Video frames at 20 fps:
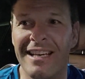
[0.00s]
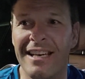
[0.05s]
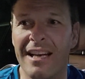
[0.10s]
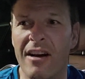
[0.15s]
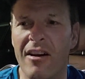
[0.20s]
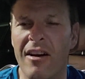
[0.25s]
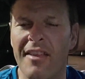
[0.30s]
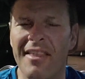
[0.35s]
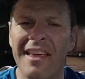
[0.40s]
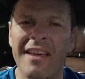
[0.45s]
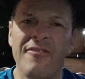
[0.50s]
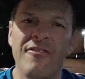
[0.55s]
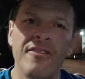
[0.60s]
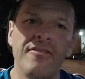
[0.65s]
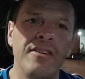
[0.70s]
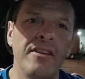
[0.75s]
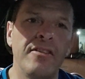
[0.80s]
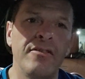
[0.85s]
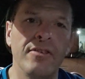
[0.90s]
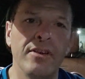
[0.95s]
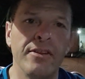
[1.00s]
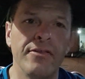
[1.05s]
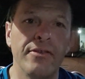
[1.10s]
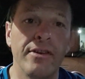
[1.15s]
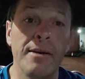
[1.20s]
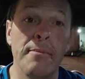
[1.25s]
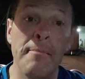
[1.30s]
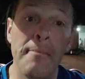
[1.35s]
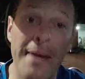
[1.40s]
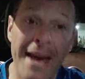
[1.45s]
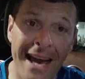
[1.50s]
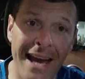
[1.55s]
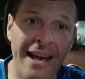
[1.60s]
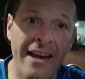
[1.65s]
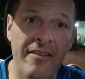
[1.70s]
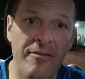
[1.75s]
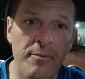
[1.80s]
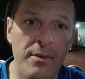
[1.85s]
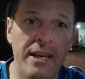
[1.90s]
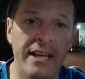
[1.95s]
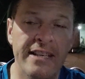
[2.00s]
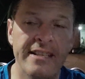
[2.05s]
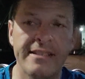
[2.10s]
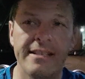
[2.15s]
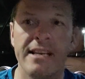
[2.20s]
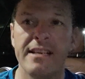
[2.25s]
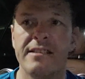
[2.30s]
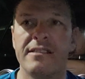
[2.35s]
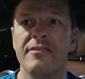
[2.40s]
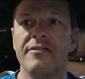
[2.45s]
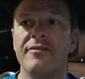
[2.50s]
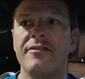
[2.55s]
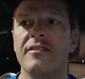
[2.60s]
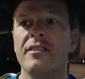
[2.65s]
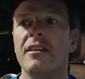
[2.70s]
Now, I think 53-3 may have been excessive,